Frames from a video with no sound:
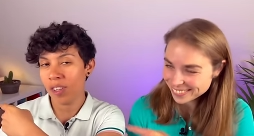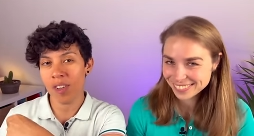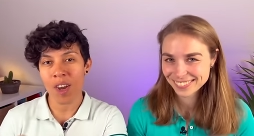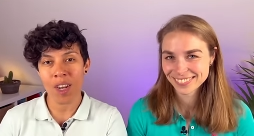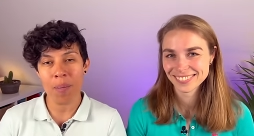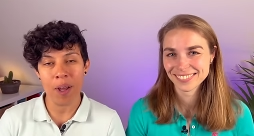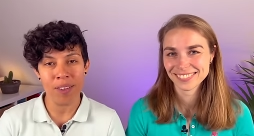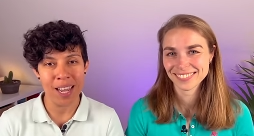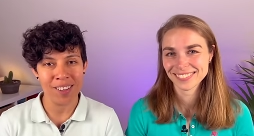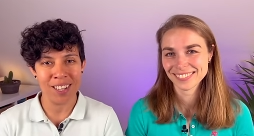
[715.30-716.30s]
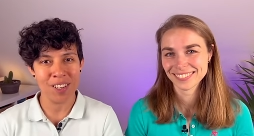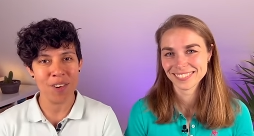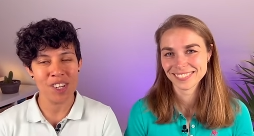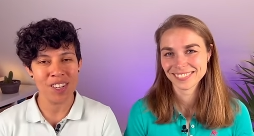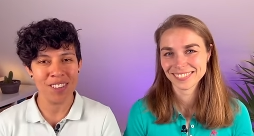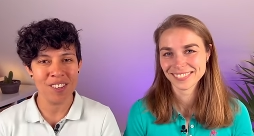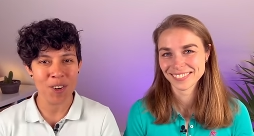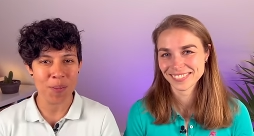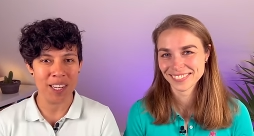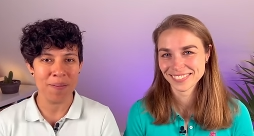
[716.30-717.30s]
Speaker 1: talking about tax declarations in
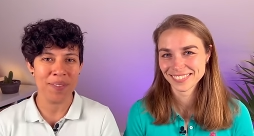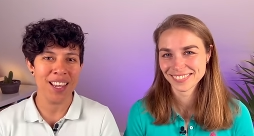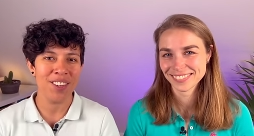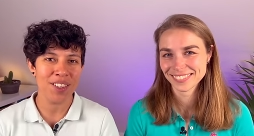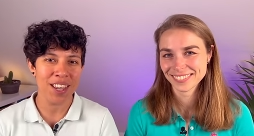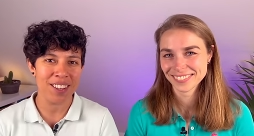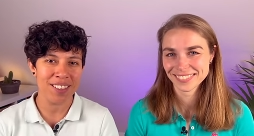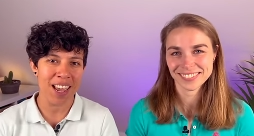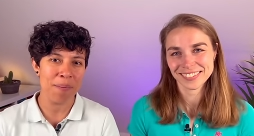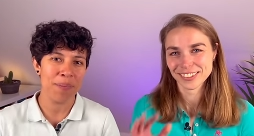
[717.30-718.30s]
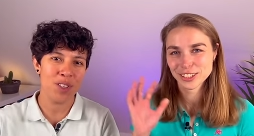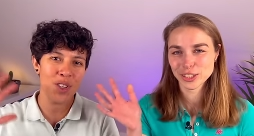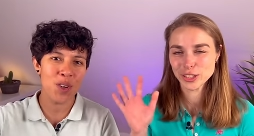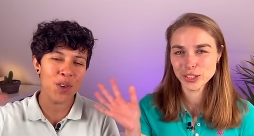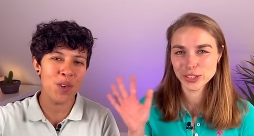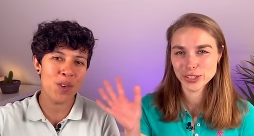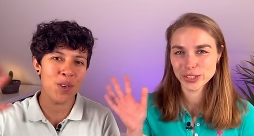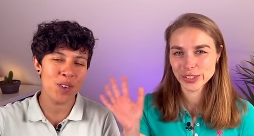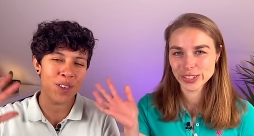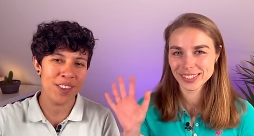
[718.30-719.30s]
Germany. Until next time,
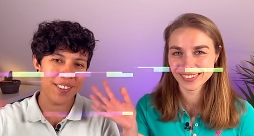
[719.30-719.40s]
tschüss!